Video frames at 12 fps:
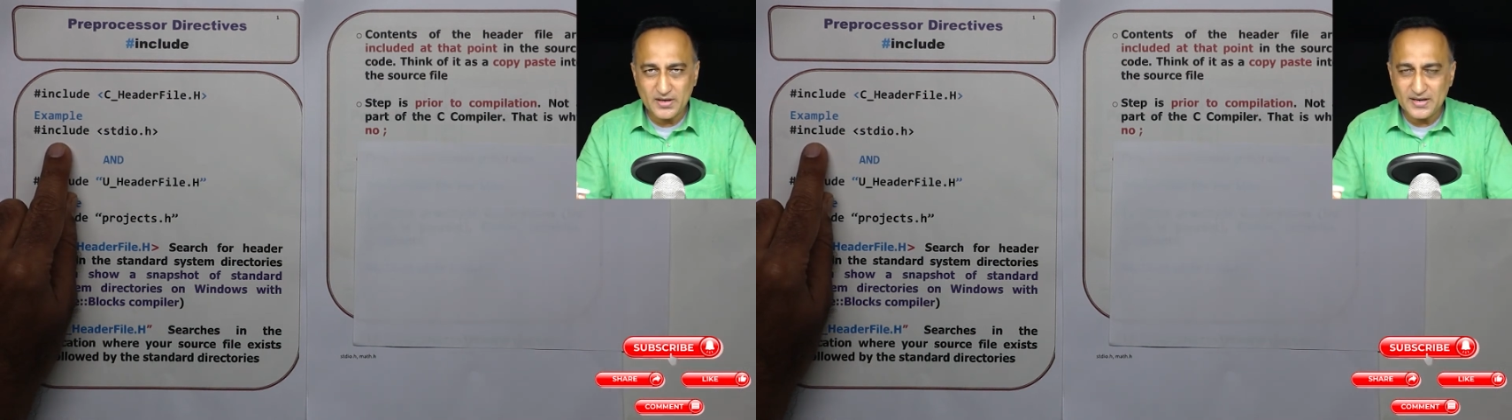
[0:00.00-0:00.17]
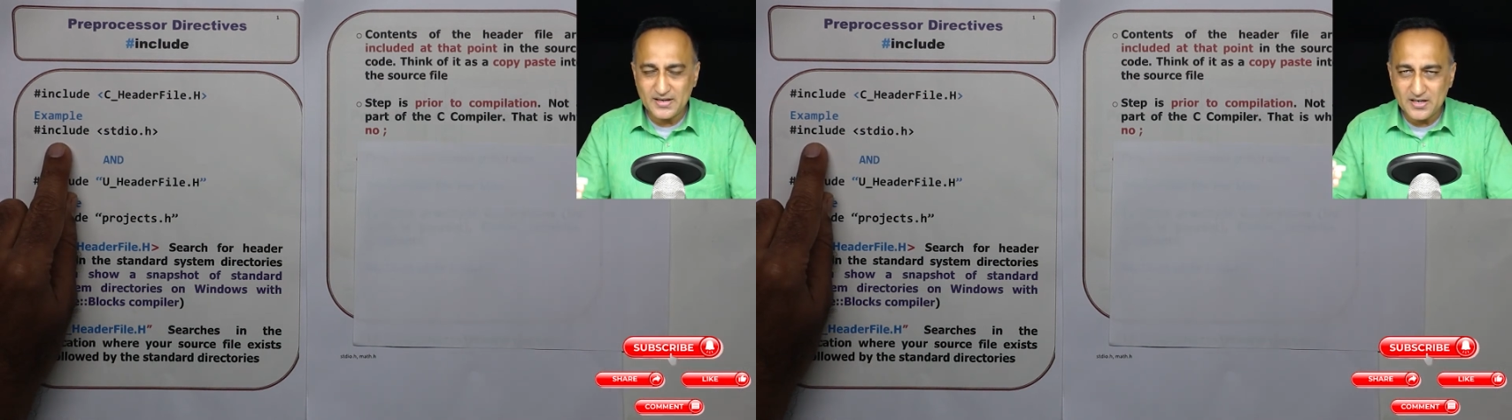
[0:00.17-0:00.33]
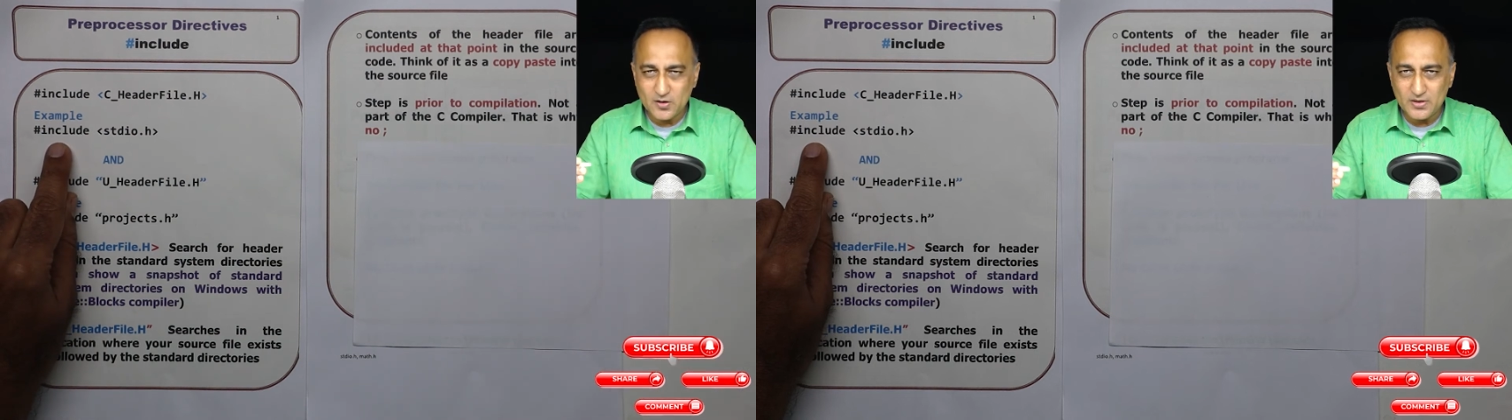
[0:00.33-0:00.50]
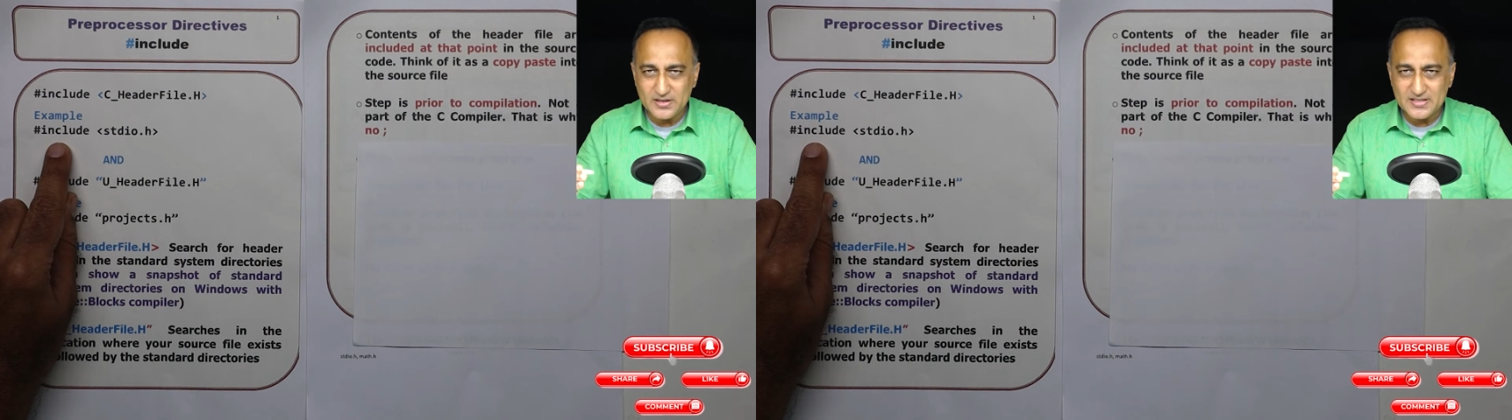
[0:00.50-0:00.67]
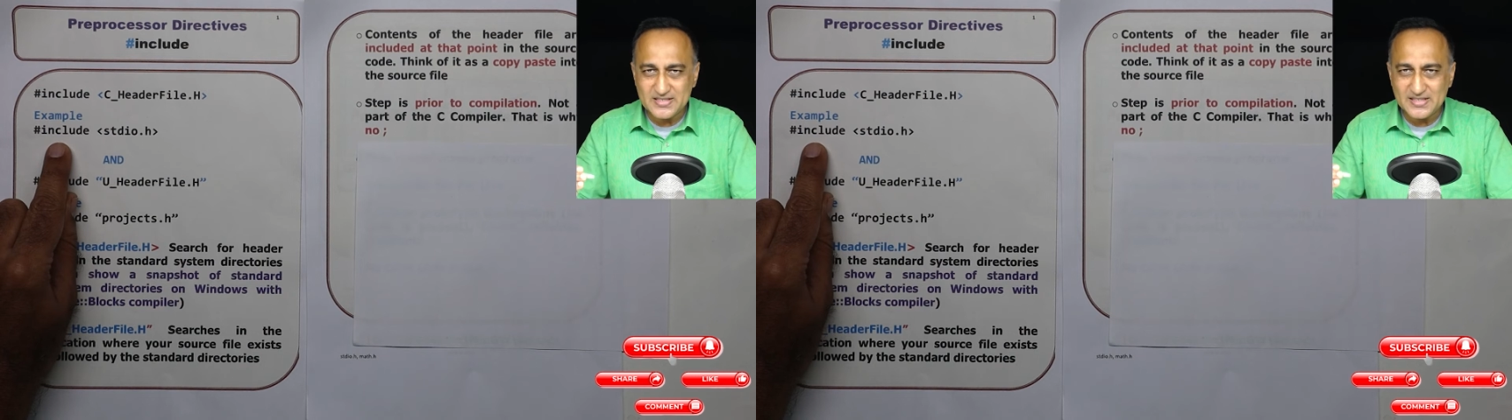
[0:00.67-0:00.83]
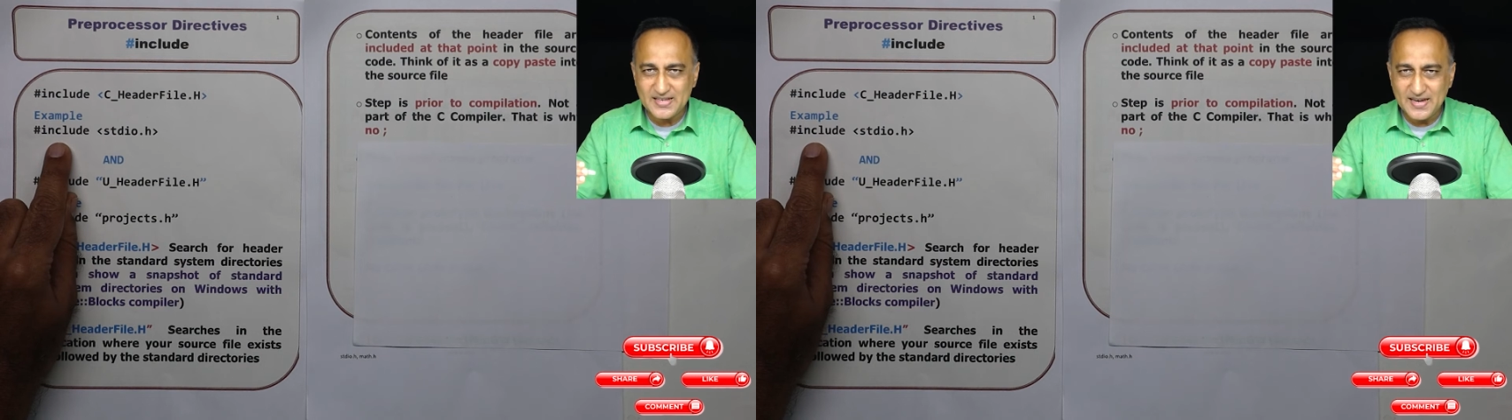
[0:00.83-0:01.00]

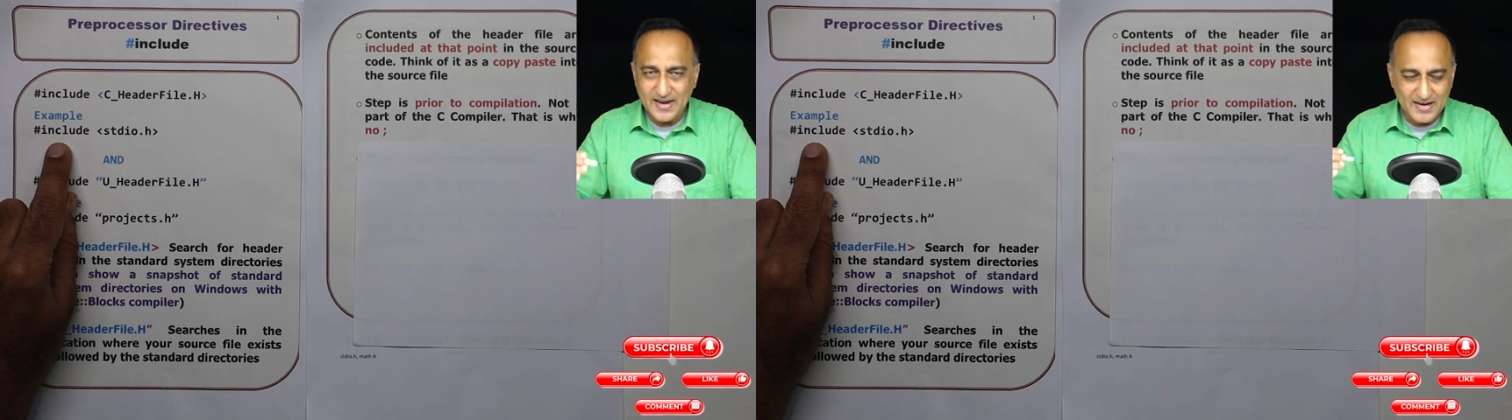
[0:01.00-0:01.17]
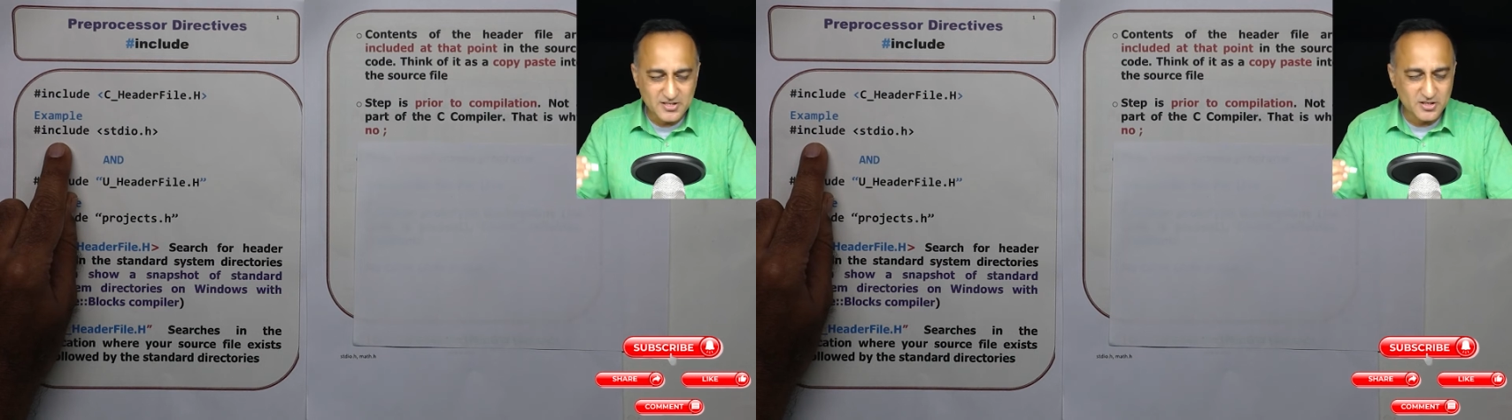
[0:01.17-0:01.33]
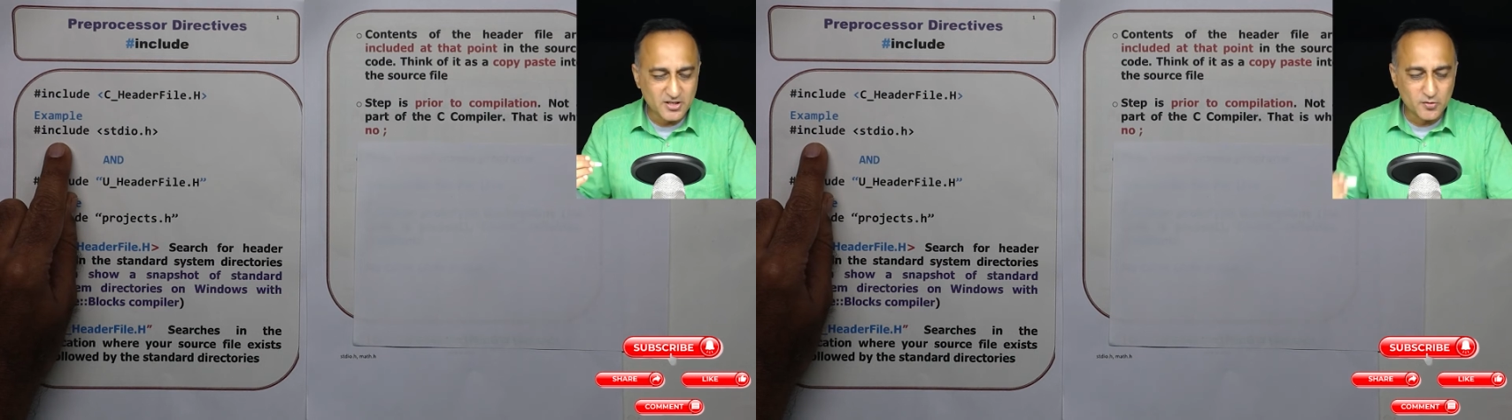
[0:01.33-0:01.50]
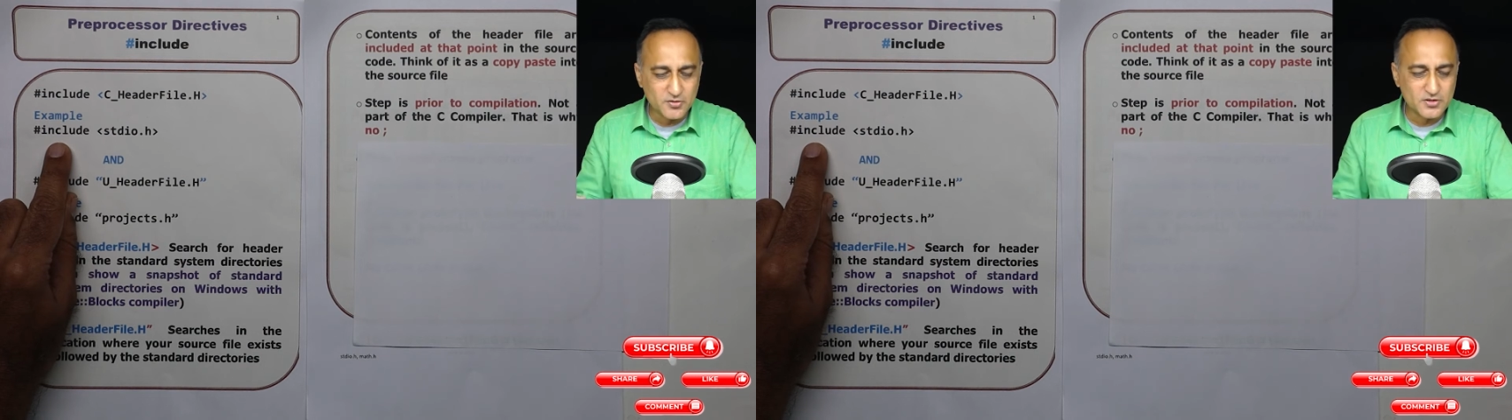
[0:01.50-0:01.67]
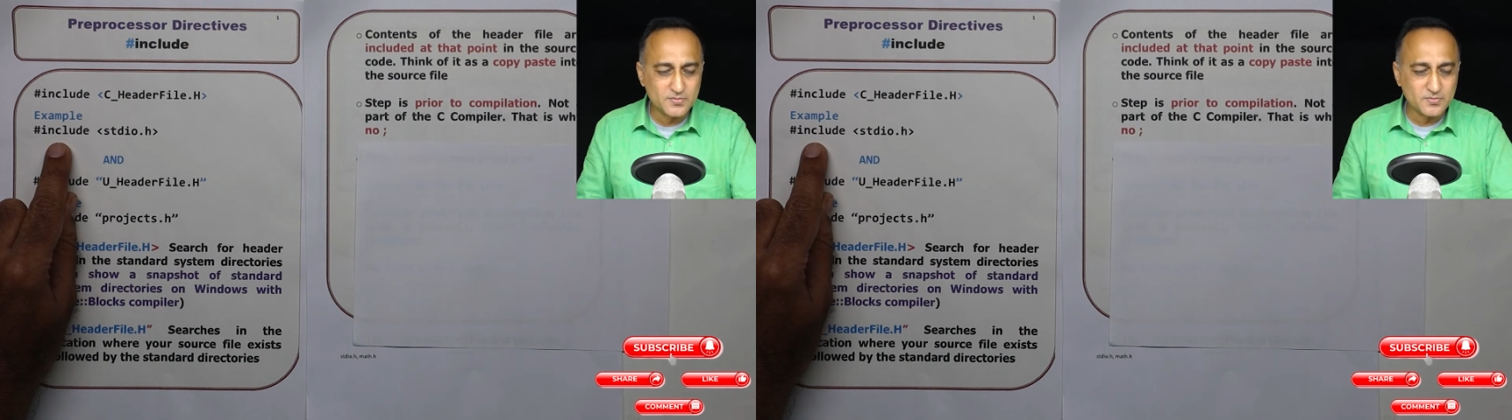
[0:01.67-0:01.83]
encounters the hash include